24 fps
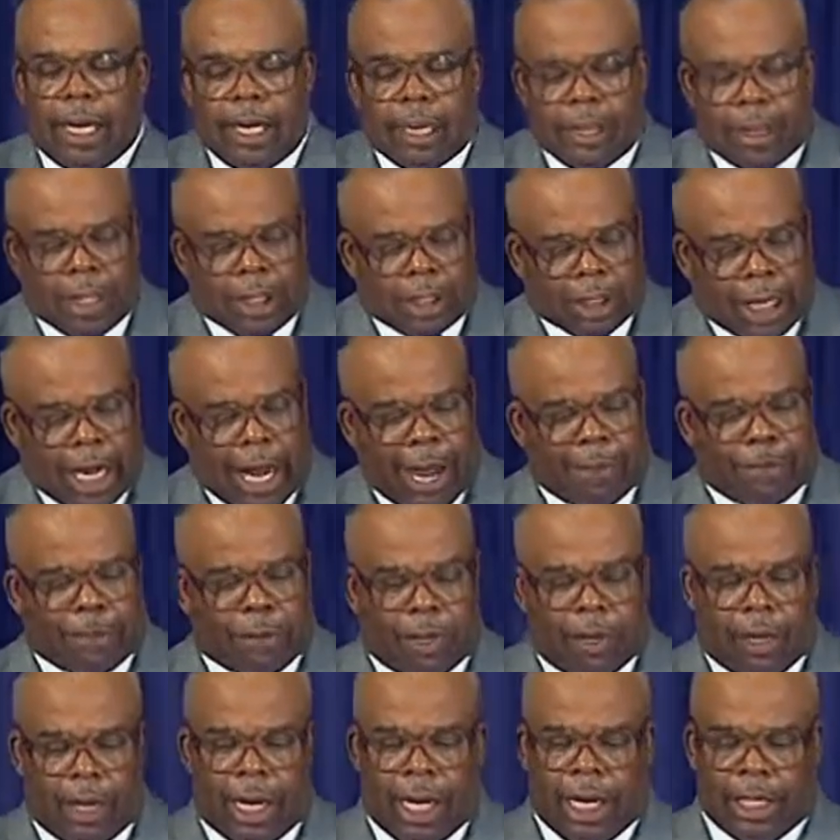The chapter
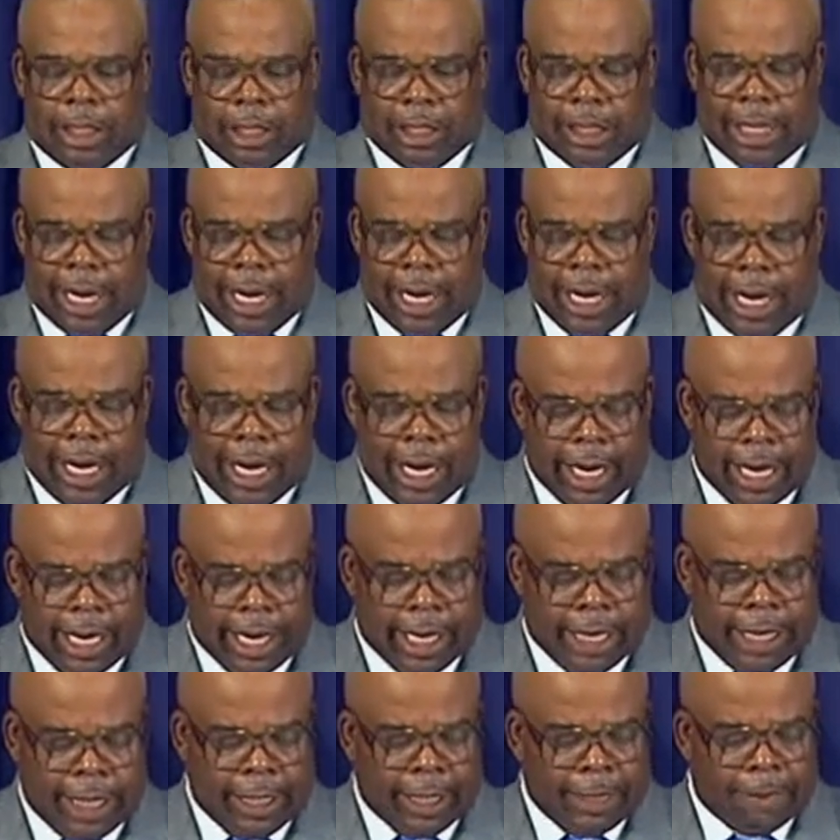is
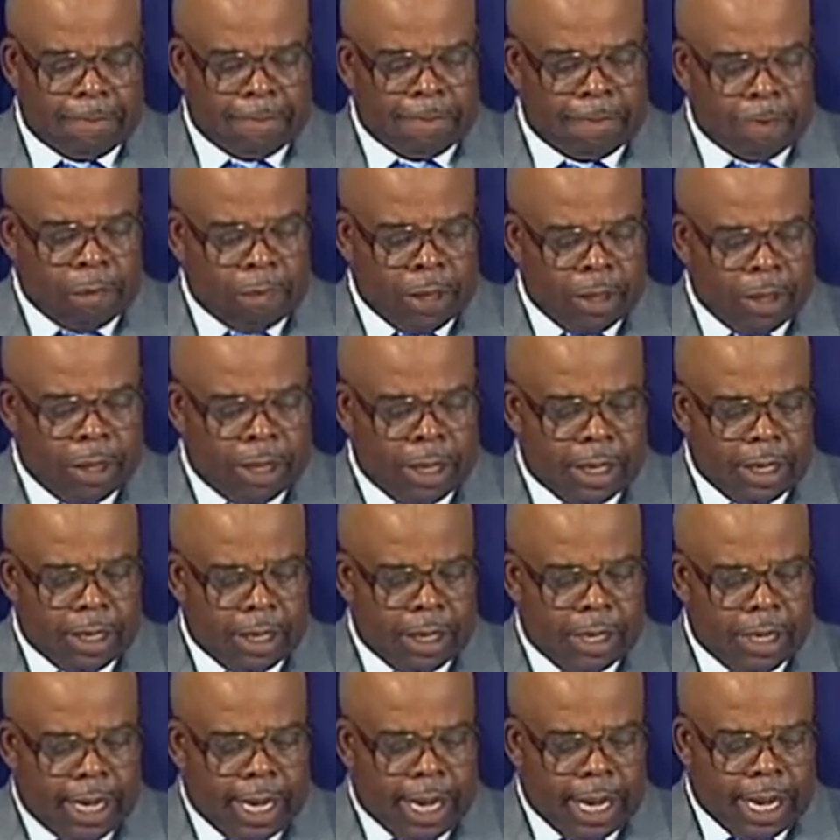ten,
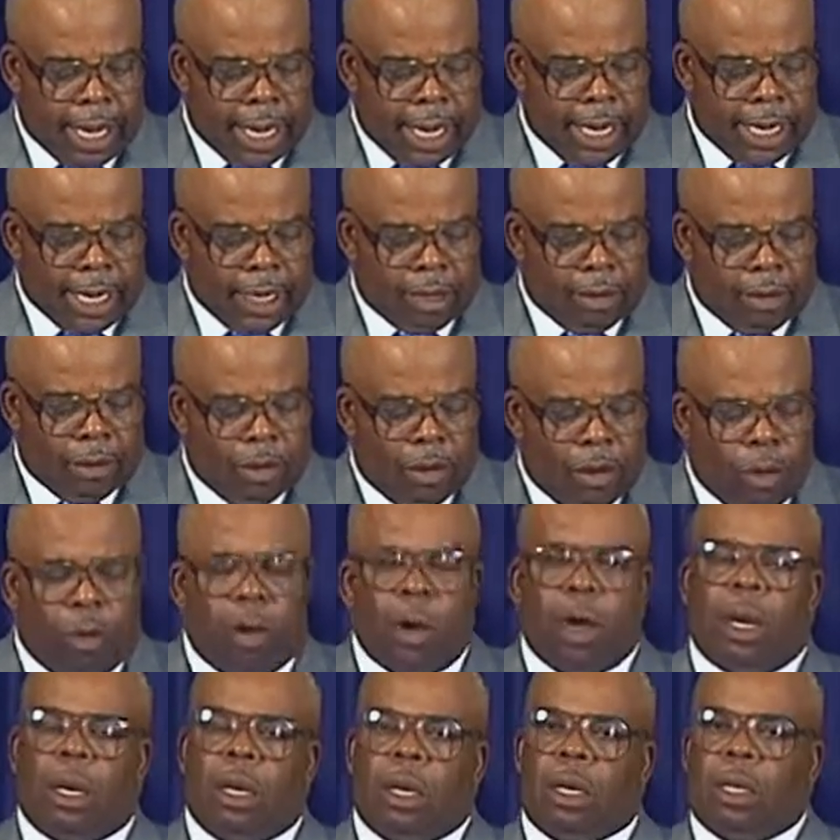and
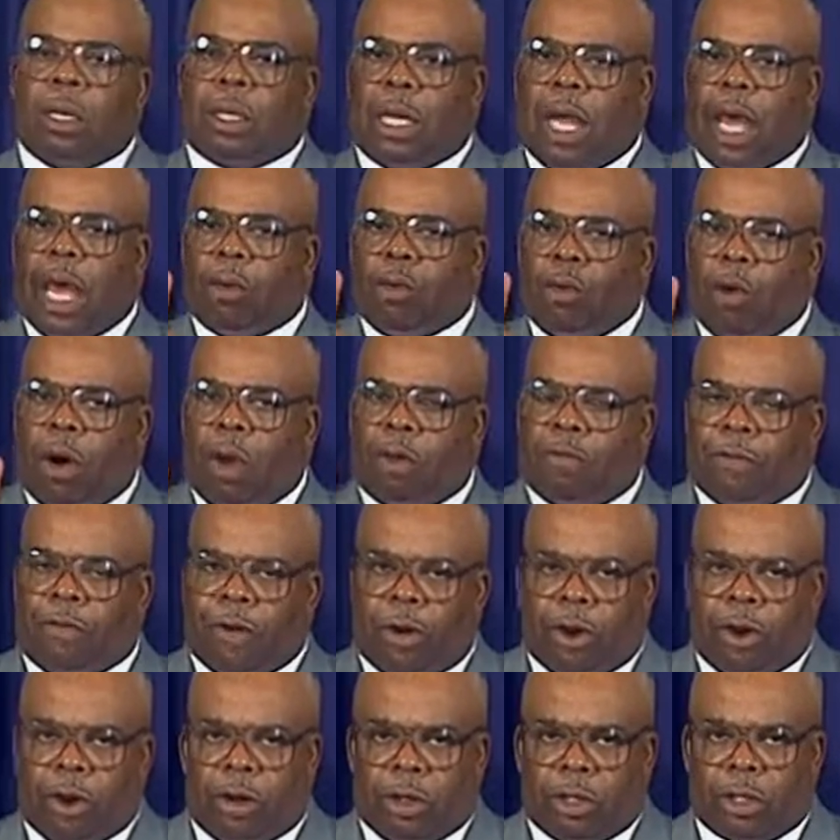we'll look at one
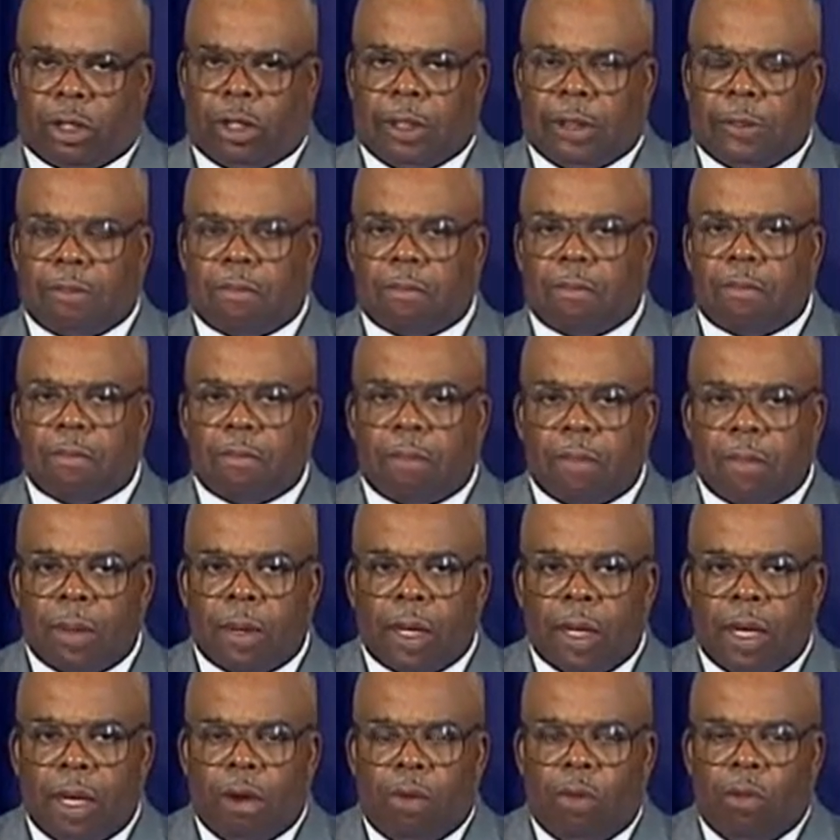verse.
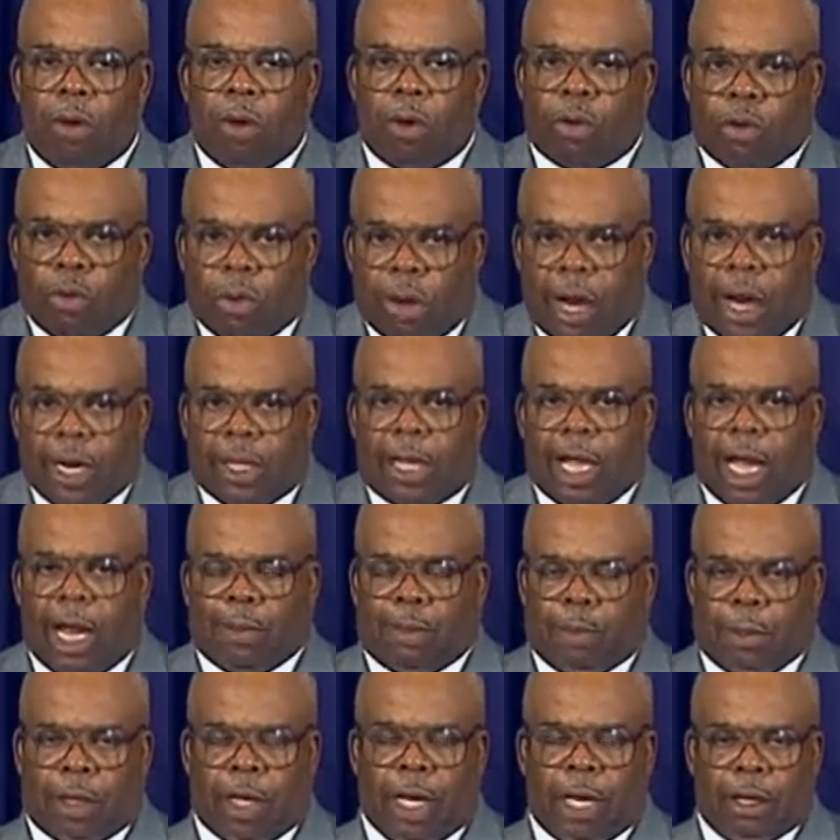We'll read that
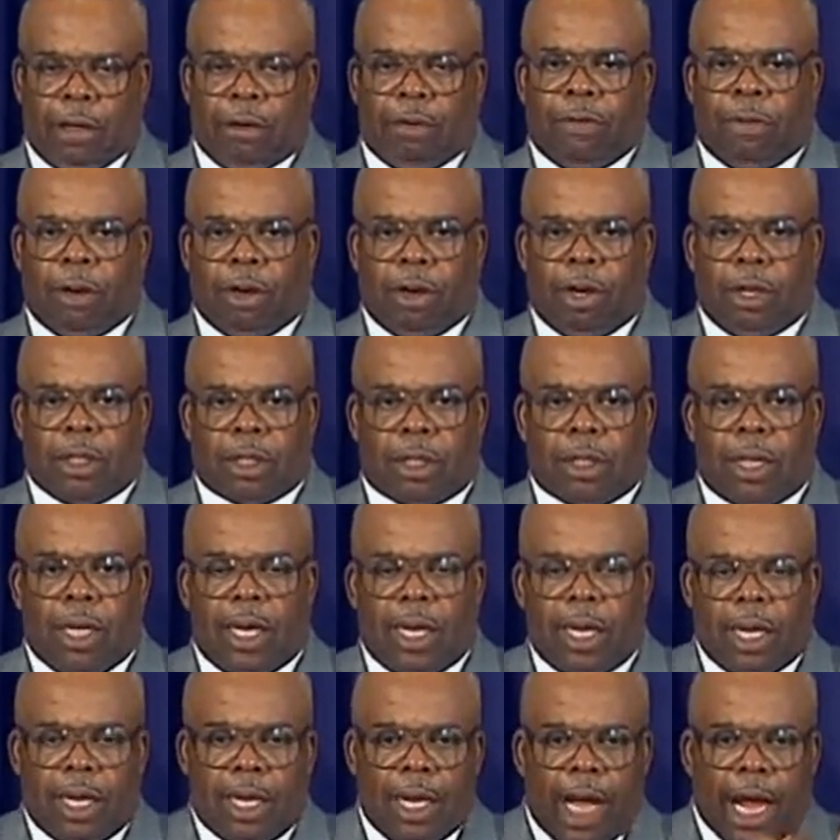particular verse,
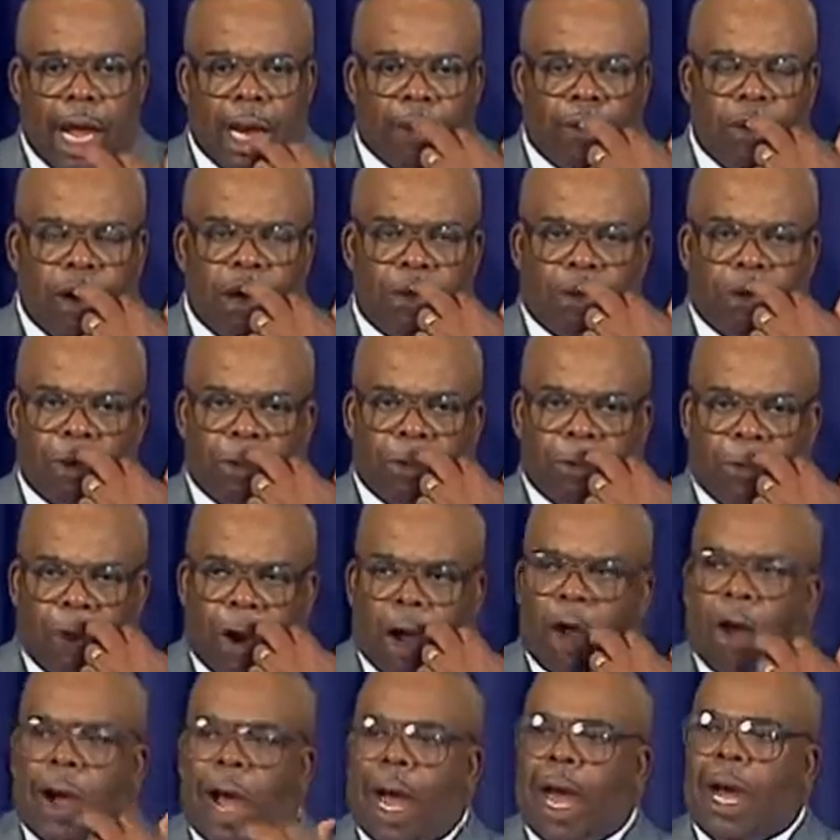and we will
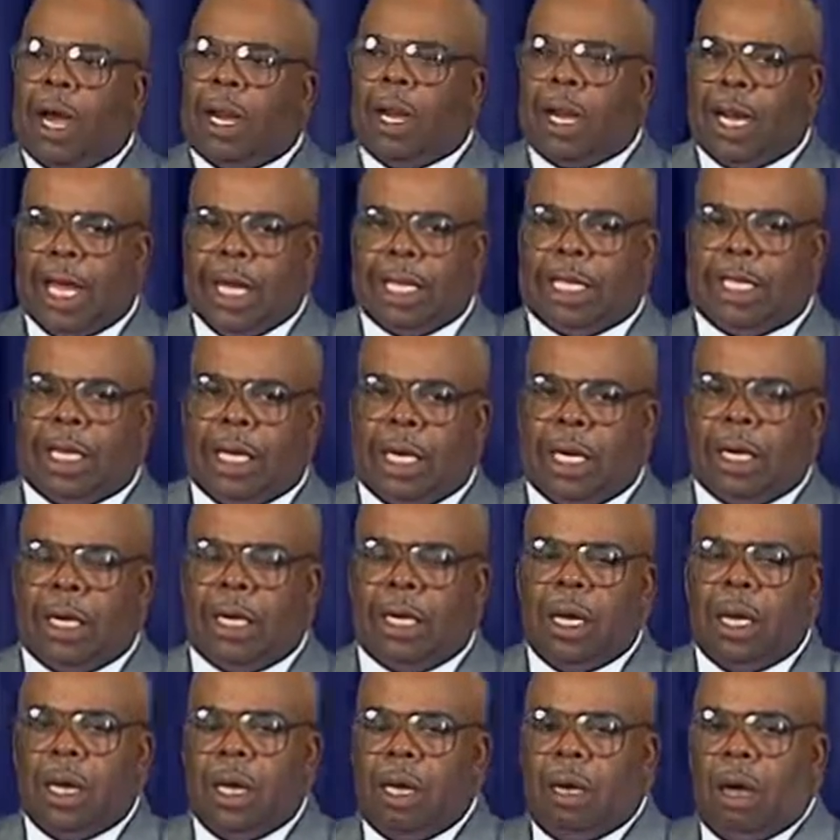draw our lesson
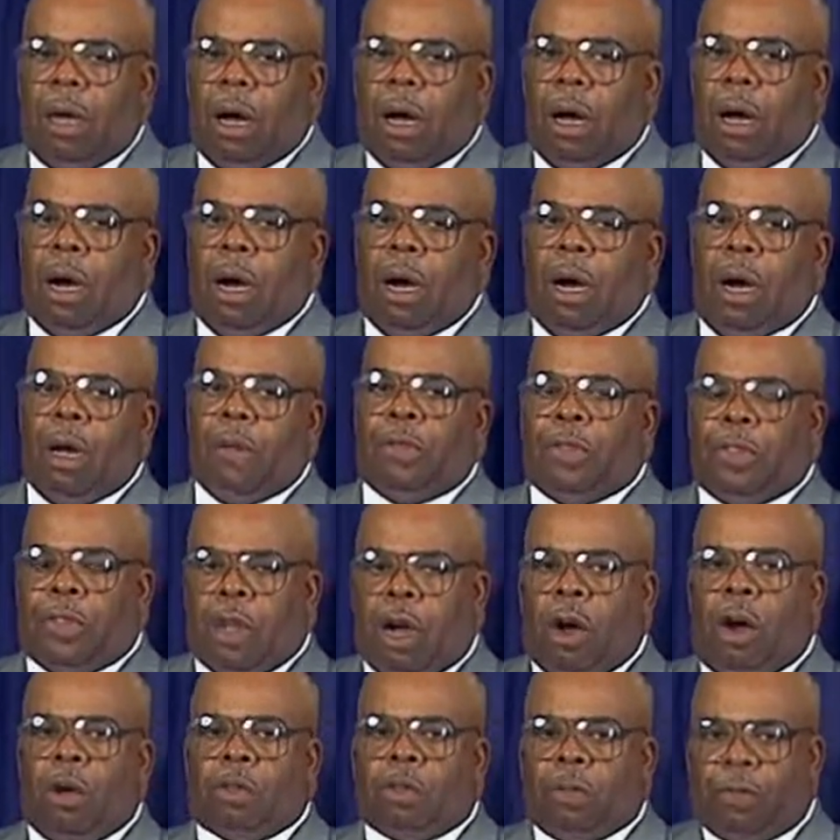uh,
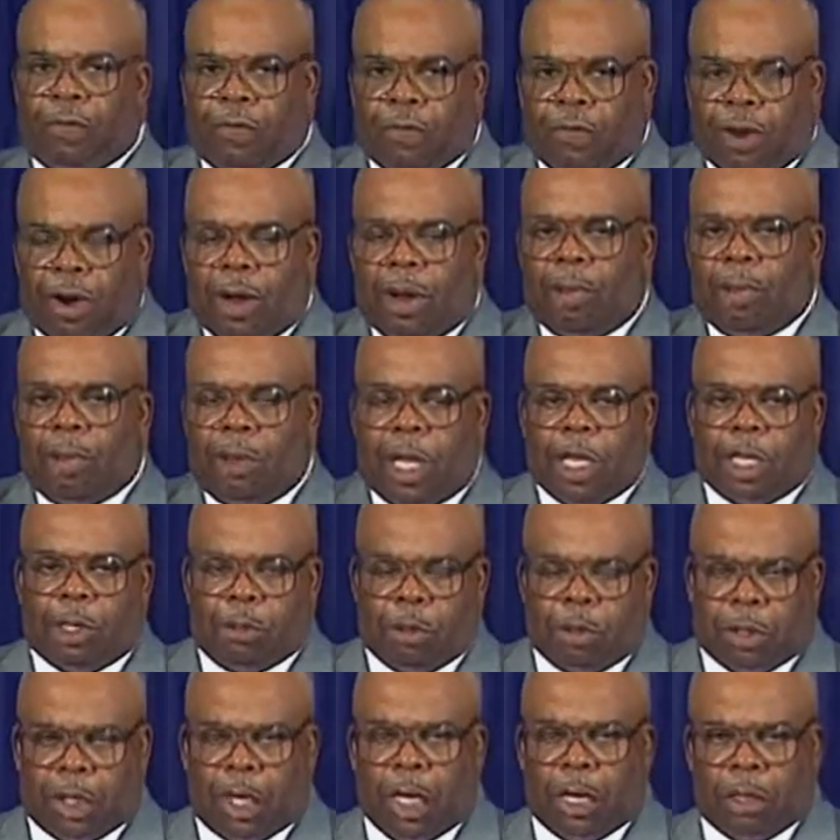thoughts from this
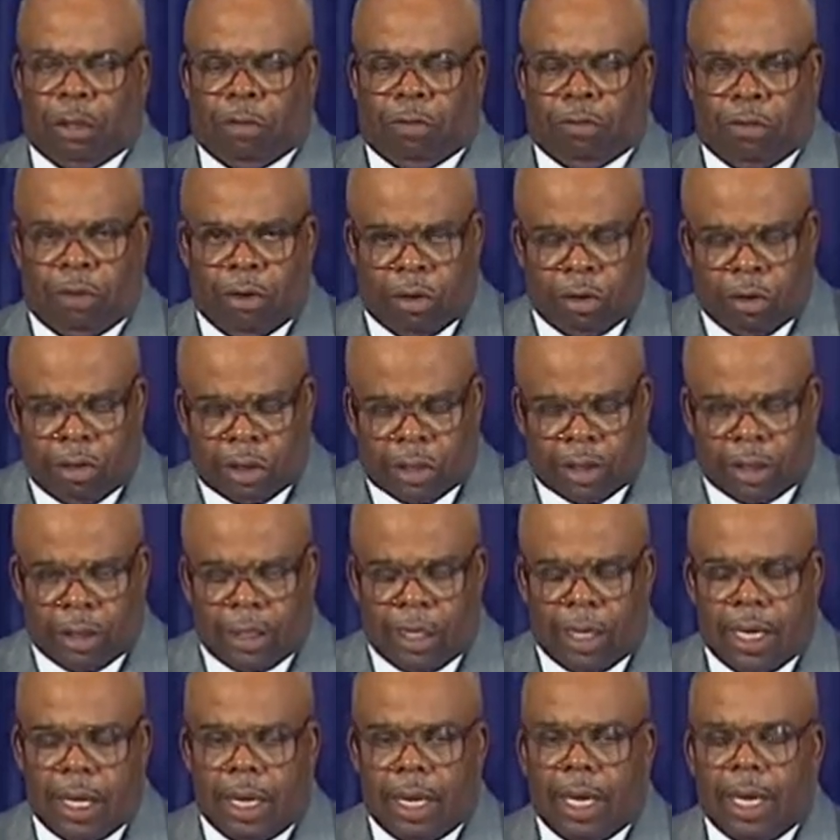particular verse,
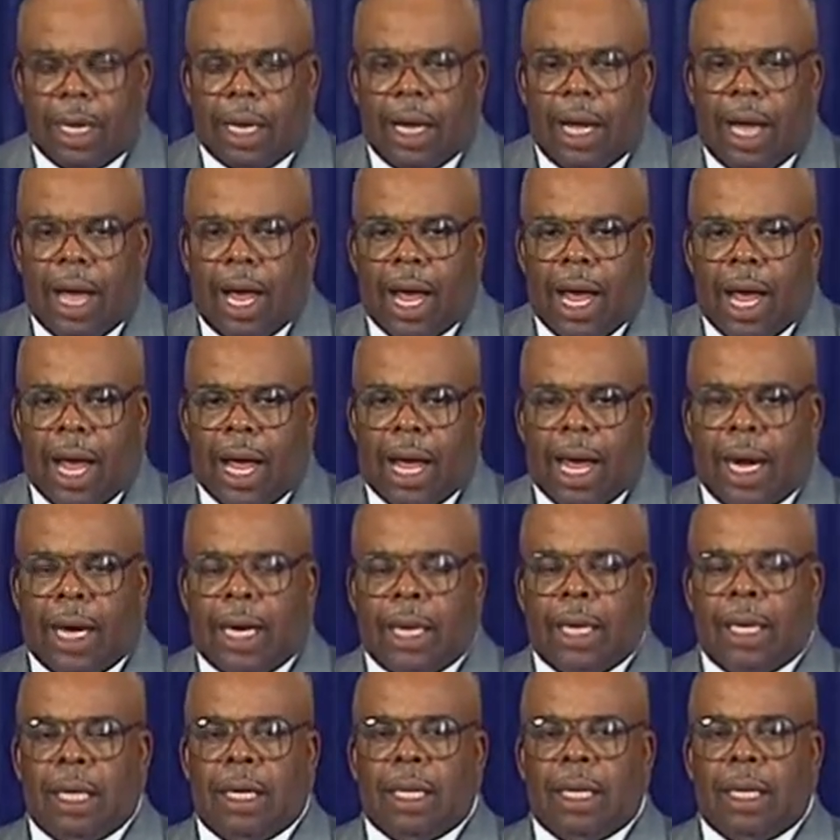
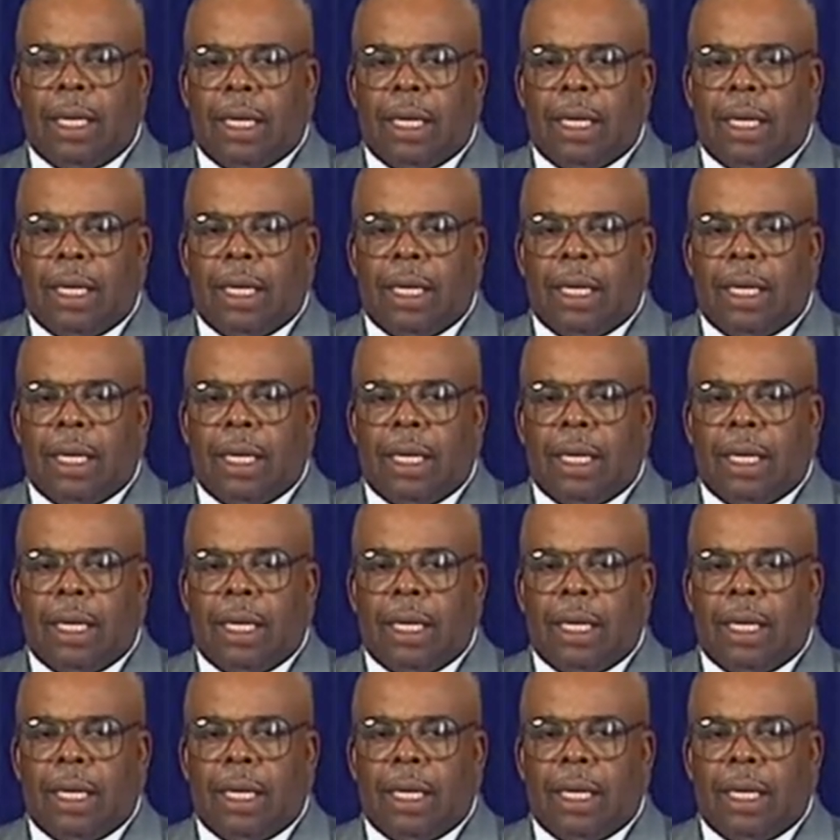and